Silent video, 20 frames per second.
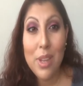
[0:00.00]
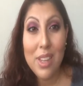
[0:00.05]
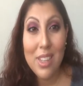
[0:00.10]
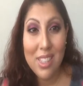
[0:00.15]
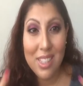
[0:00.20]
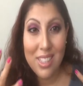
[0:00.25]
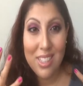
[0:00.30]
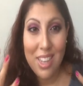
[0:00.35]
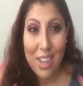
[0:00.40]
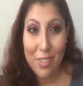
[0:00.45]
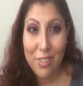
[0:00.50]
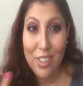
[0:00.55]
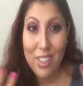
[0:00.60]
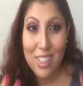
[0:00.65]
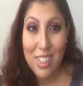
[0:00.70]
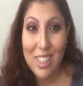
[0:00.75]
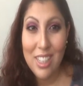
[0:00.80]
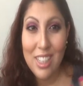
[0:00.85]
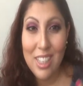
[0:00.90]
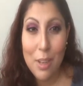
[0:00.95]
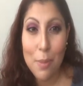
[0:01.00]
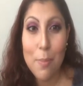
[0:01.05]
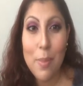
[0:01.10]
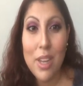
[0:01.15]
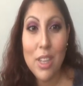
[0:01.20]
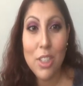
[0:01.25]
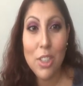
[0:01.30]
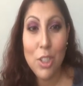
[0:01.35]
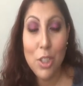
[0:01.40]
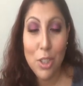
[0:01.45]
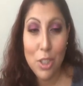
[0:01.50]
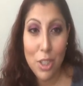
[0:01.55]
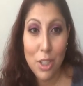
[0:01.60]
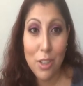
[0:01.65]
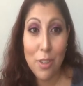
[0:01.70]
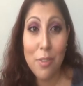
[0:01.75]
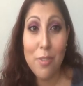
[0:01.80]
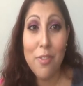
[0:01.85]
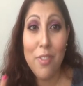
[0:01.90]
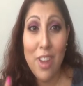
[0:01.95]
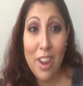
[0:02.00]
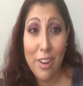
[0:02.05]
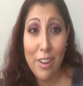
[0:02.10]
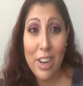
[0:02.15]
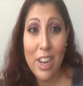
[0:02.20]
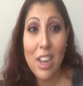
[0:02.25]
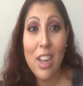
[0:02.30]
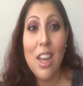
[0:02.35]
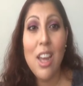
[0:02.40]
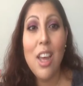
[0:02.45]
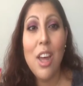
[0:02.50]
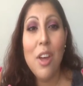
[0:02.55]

because it definitely makes you look very,